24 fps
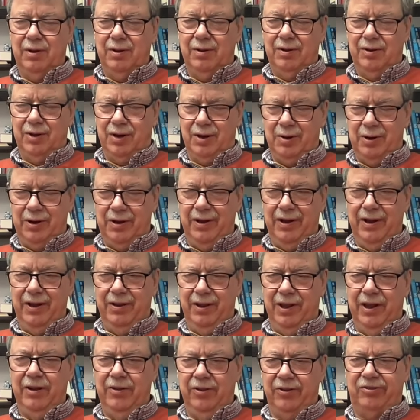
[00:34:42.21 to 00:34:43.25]
you know, in,
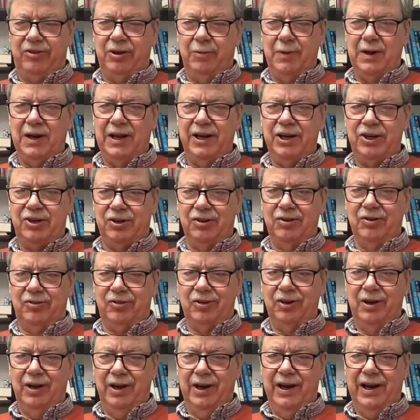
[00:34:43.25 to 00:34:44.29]
in the simulations,
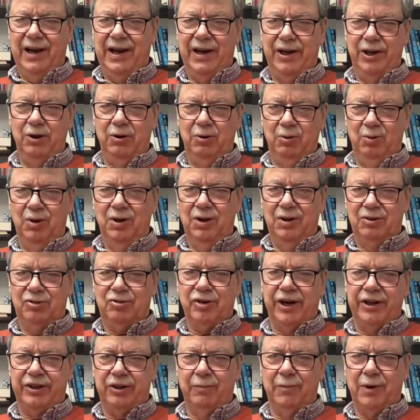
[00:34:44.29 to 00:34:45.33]
how you
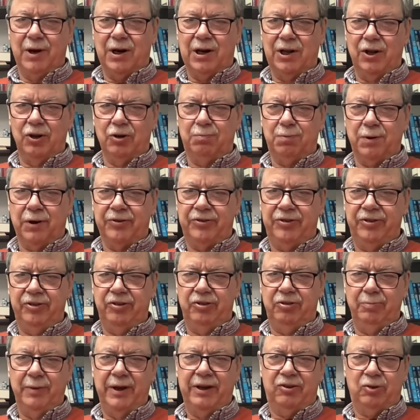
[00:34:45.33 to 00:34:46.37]
try to model those processes
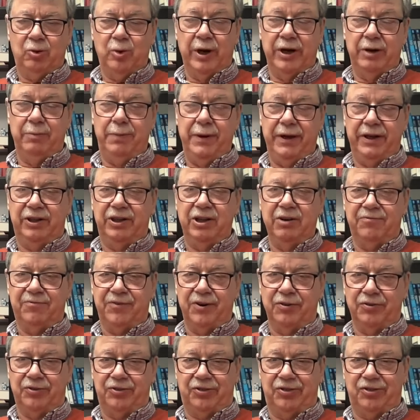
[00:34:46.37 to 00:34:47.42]
makes quite a big
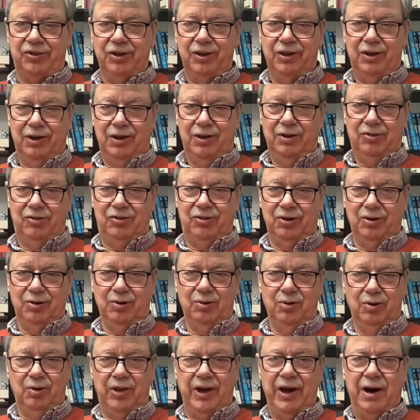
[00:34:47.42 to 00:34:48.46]
difference
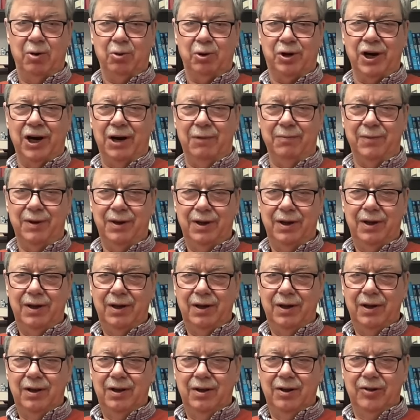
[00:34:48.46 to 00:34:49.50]
to the outcome.
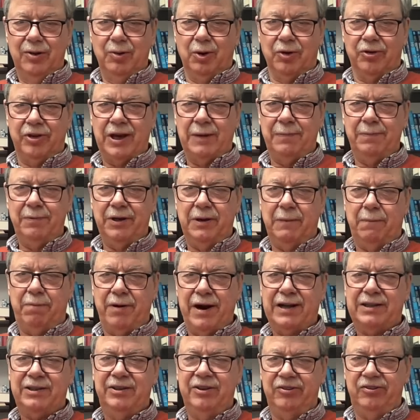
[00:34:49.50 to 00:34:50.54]
So what's happened in
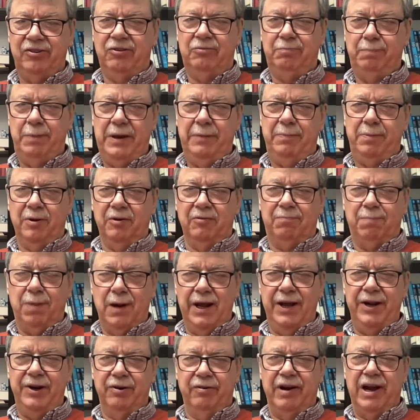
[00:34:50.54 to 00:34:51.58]
practice is people have
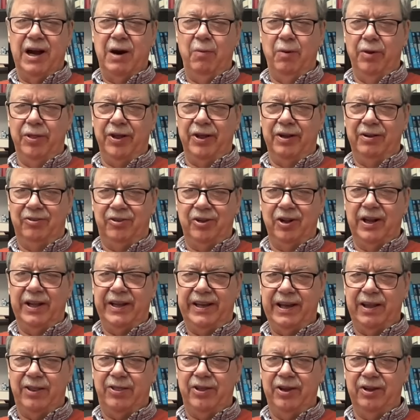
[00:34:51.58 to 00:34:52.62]
played around with it until they
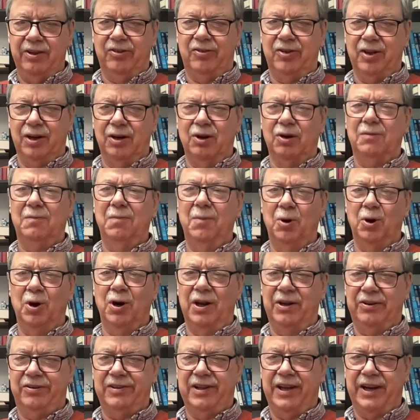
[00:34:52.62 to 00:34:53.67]
get things that look more or
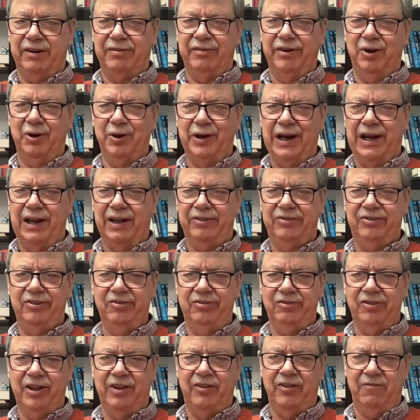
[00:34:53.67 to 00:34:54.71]
less like real galaxies,
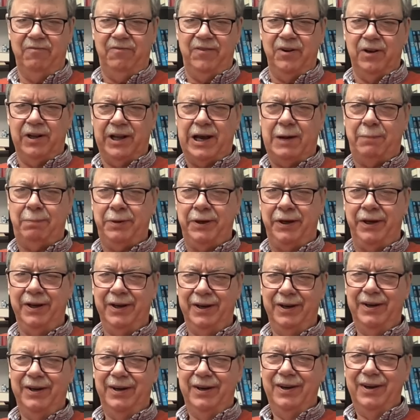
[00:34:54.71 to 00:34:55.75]
and then they feel happy.
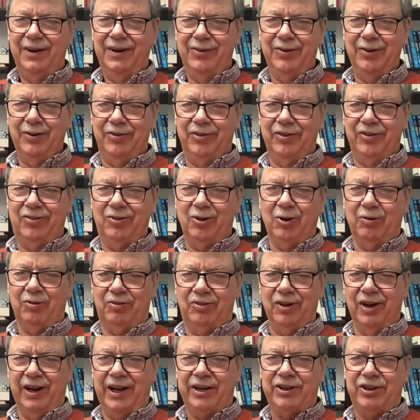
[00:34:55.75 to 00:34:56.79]
So there's a sort of
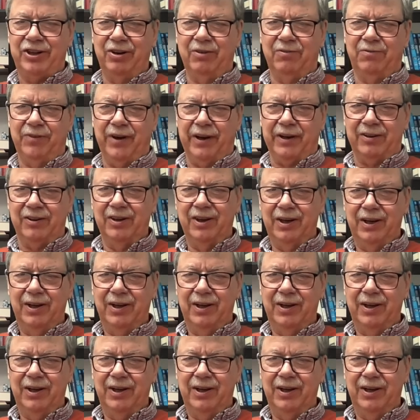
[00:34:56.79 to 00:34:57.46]
selection effect